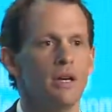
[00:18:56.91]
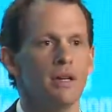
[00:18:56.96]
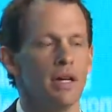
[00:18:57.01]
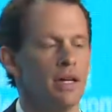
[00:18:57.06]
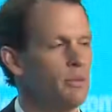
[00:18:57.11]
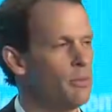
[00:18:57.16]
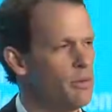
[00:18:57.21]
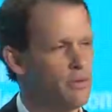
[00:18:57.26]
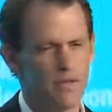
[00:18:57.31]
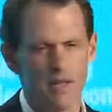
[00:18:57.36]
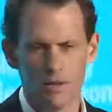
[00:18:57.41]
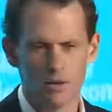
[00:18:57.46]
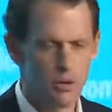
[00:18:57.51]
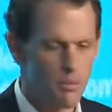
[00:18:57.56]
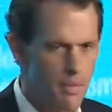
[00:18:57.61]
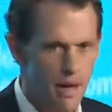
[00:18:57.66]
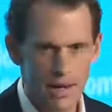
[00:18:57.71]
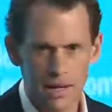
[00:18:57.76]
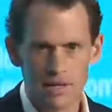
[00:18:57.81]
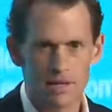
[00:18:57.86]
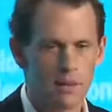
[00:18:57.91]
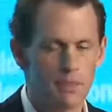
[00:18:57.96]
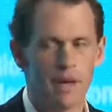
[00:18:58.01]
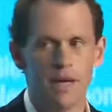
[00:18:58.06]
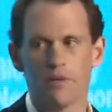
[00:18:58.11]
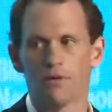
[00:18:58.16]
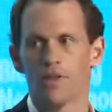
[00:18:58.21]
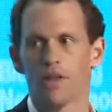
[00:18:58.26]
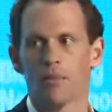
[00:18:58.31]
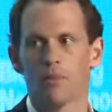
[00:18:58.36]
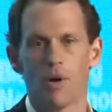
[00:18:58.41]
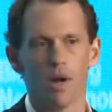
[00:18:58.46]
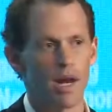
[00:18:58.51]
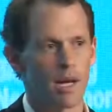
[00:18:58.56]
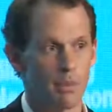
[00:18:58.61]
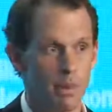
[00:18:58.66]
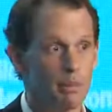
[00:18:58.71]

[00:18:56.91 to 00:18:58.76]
and we've seen tremendous demand for that product.